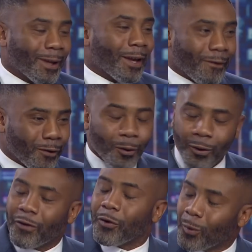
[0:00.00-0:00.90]
if you
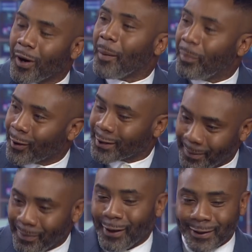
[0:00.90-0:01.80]
if you were a
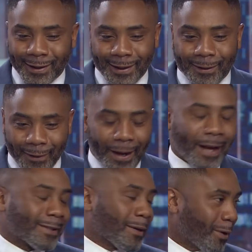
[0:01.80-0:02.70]
boxing person, right,
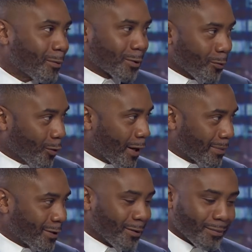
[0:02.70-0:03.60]
and somebody was to walk up
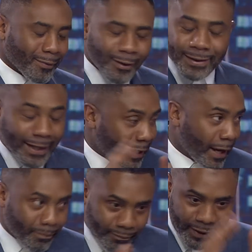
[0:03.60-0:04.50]
to you, mm. not saying that
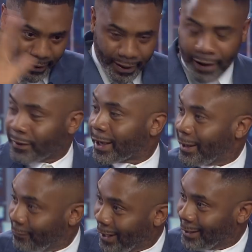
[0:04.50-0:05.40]
I'm
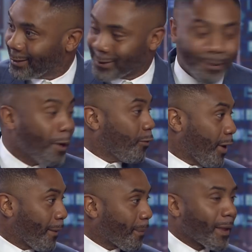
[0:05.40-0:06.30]
advocating violence,
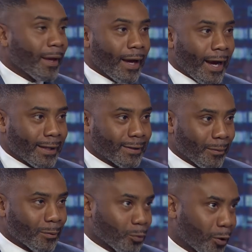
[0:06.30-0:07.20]
right? And
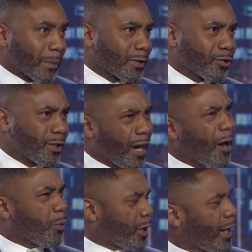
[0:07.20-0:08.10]
someone will walk up to you and say, oh, I
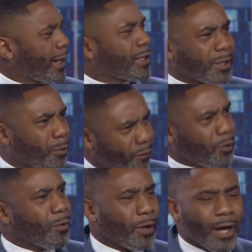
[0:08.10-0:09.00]
want to go in the gym with
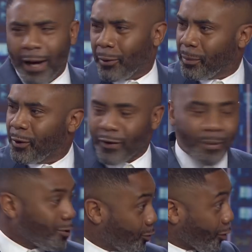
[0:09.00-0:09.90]
you. Yeah. I want to move around
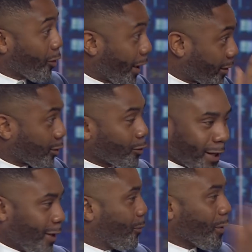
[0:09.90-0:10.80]
with you. Not knowing, because yeah, you're looking yeah. at you.